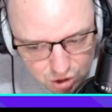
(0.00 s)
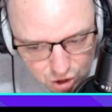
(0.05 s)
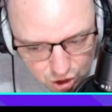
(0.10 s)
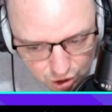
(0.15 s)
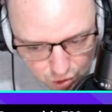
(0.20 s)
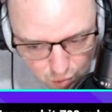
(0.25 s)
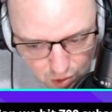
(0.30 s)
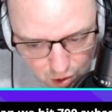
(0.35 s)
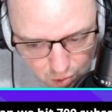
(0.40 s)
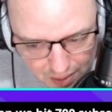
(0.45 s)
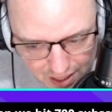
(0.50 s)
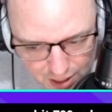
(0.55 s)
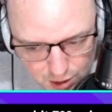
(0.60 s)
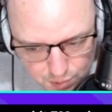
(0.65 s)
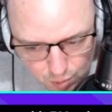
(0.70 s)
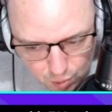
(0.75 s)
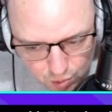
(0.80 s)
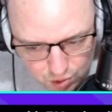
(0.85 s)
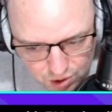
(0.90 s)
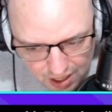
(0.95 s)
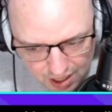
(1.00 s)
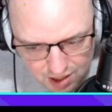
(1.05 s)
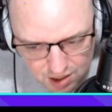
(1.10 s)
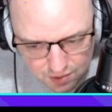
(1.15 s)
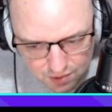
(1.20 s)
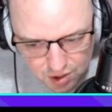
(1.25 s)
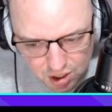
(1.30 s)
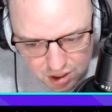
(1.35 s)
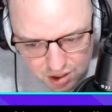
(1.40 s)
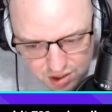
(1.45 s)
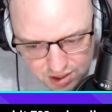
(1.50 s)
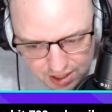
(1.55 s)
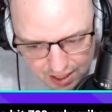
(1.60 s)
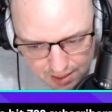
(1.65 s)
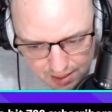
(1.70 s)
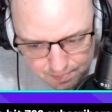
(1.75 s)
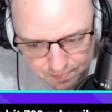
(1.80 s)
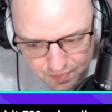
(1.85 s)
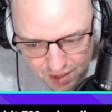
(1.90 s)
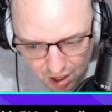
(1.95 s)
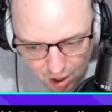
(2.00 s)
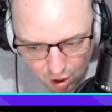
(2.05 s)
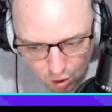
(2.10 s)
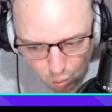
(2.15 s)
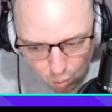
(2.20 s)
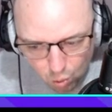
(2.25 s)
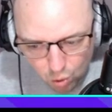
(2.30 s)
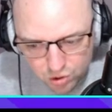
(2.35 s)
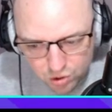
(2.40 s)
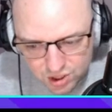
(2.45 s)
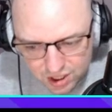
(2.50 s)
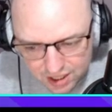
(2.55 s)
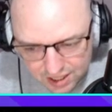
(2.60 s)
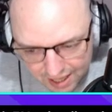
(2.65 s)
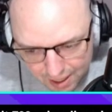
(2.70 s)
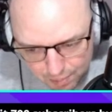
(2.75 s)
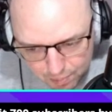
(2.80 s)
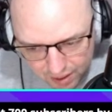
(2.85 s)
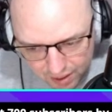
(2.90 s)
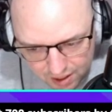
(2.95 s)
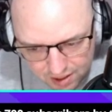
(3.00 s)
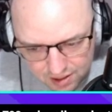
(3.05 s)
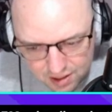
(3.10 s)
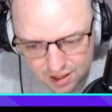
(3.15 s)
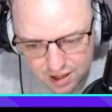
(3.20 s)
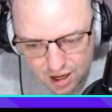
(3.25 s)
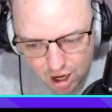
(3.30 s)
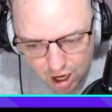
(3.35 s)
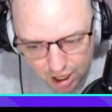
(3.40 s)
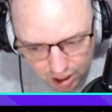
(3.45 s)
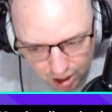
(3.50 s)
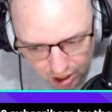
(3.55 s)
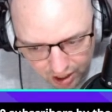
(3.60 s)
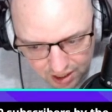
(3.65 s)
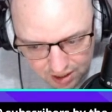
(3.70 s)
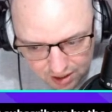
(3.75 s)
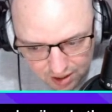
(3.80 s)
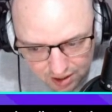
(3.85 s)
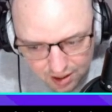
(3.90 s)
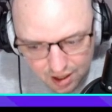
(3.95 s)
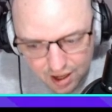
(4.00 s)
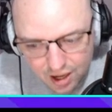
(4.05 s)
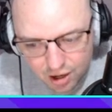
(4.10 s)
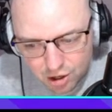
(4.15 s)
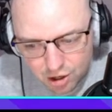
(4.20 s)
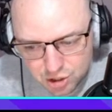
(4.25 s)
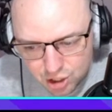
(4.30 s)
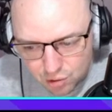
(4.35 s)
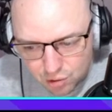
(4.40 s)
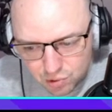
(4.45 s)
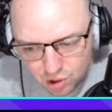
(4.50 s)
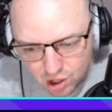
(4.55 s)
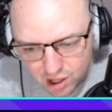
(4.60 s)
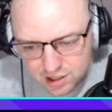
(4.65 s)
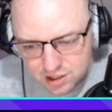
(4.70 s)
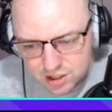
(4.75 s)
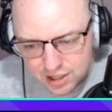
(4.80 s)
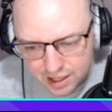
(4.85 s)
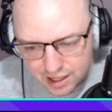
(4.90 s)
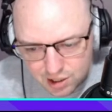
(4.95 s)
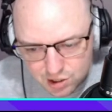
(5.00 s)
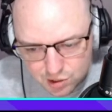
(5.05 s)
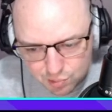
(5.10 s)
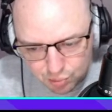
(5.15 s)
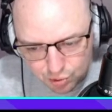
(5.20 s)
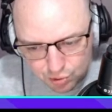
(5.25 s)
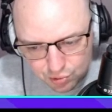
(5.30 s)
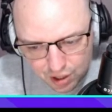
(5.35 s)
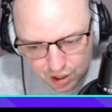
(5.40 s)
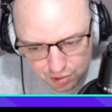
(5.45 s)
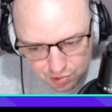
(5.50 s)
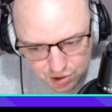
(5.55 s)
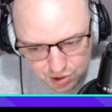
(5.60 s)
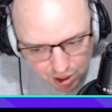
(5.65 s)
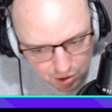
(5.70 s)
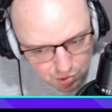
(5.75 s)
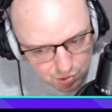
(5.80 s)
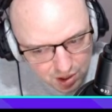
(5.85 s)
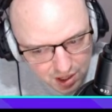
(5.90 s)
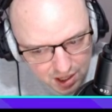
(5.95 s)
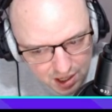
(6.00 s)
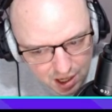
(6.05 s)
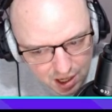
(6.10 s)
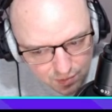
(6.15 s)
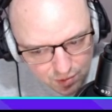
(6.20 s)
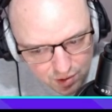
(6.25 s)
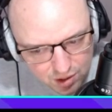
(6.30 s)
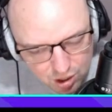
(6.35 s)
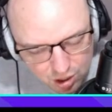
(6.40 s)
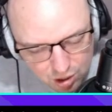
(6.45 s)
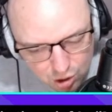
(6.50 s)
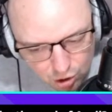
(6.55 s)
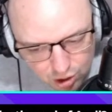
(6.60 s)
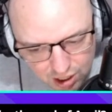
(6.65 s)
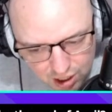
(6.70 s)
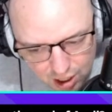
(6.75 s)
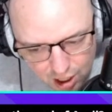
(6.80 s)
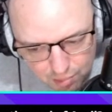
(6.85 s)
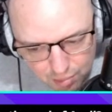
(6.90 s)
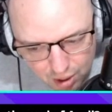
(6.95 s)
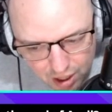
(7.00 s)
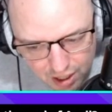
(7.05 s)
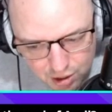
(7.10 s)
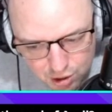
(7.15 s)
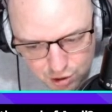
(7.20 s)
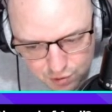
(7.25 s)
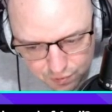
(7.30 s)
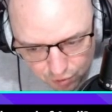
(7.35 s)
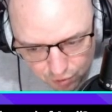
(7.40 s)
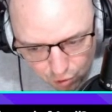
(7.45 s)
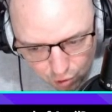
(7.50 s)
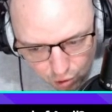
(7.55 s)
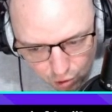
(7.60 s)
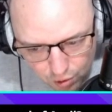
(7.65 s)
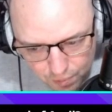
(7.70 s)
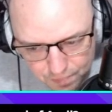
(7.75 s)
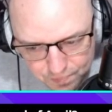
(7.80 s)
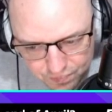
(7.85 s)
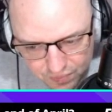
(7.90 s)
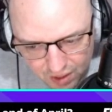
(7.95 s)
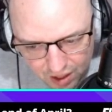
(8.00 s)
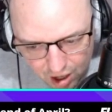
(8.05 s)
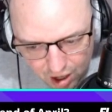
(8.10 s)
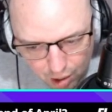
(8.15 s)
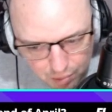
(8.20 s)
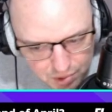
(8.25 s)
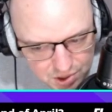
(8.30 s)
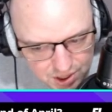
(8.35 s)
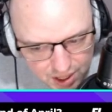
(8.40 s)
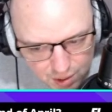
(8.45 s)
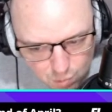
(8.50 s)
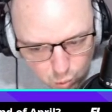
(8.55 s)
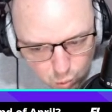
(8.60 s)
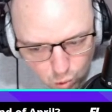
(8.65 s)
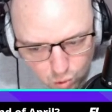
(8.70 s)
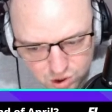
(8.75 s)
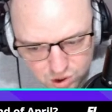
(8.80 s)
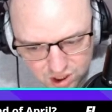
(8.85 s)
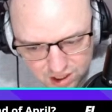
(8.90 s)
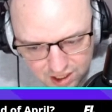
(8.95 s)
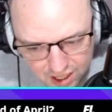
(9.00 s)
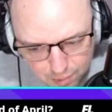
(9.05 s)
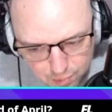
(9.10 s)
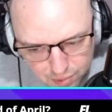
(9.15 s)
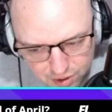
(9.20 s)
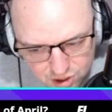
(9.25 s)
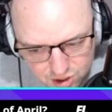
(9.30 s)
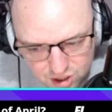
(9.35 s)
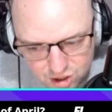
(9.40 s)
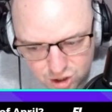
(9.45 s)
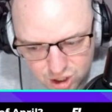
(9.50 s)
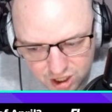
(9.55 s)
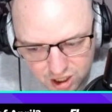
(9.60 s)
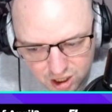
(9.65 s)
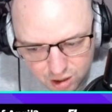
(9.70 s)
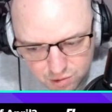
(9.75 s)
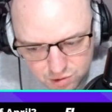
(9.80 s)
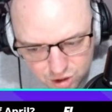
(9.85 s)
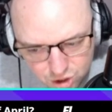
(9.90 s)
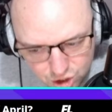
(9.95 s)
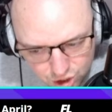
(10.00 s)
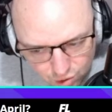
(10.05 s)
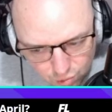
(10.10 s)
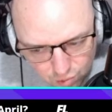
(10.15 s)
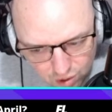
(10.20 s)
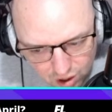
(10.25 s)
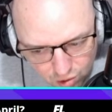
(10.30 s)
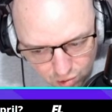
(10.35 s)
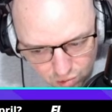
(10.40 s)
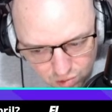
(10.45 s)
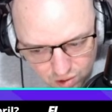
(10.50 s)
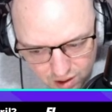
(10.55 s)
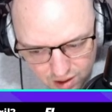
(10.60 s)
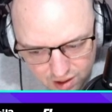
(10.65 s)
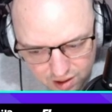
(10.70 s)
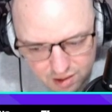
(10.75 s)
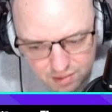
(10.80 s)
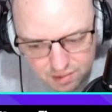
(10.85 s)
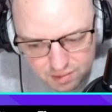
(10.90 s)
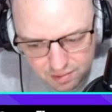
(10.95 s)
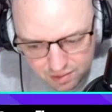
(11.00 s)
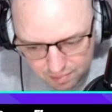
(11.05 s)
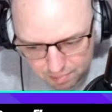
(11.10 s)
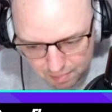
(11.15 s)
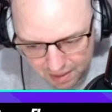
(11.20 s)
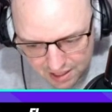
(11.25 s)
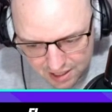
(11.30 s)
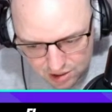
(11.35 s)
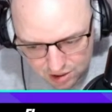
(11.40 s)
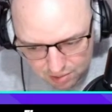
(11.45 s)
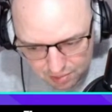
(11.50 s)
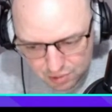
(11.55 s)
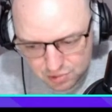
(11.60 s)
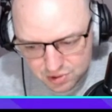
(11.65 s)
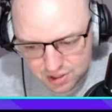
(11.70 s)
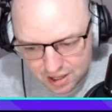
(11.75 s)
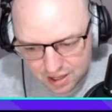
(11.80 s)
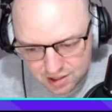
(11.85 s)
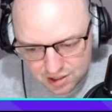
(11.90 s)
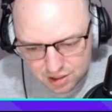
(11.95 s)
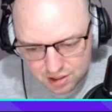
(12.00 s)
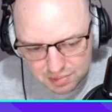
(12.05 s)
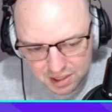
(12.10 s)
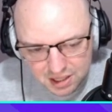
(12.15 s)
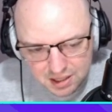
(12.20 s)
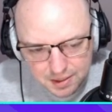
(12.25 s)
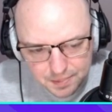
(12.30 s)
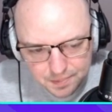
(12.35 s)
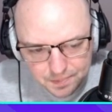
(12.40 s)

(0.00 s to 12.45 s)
Chilwell makes more sense if you're going to sell him. Ward to Kepa, I like, and I don't like Saka to Bruno. So if you're looking at a -4, I would say Ward to Kepa, Zinchenko to Chilwell makes the most sense to me.